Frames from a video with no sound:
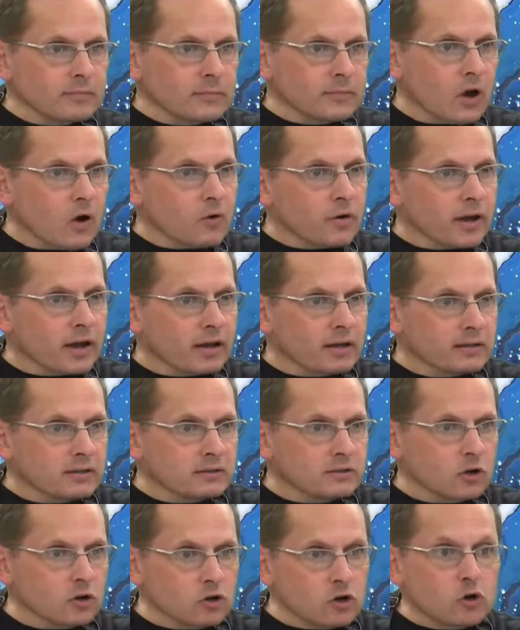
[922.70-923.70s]
okay.
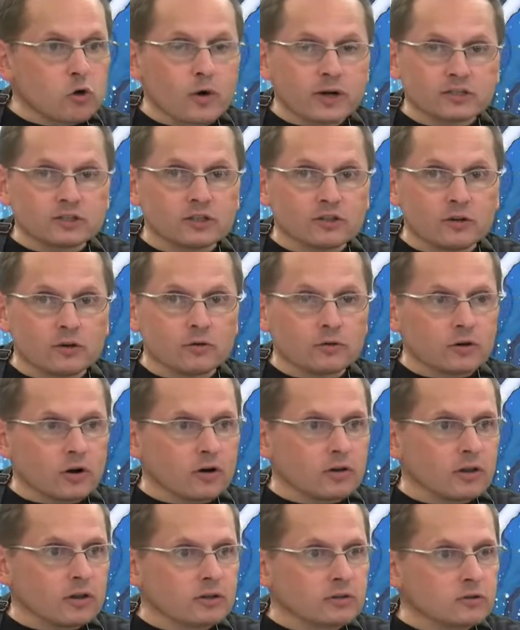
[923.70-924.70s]
So good question though,
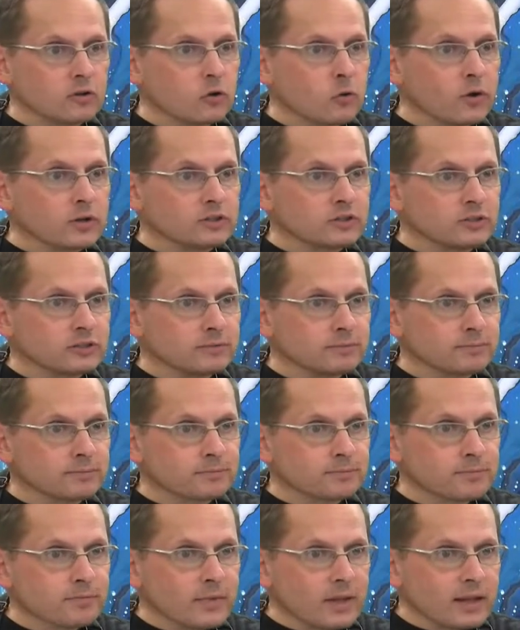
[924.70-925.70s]
Carla. Good question.
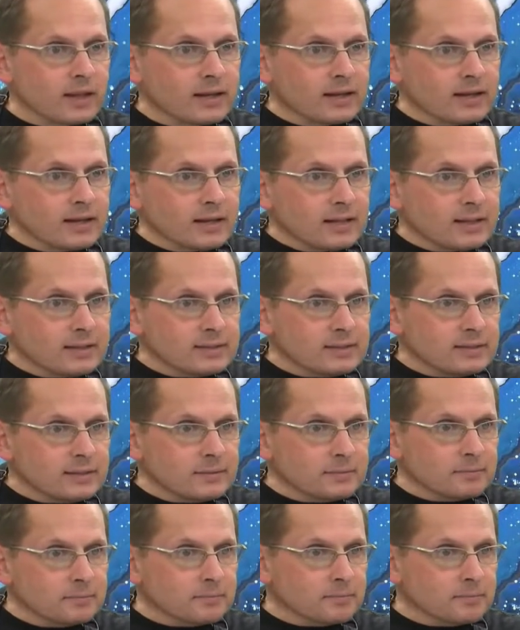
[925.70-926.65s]
Let's see.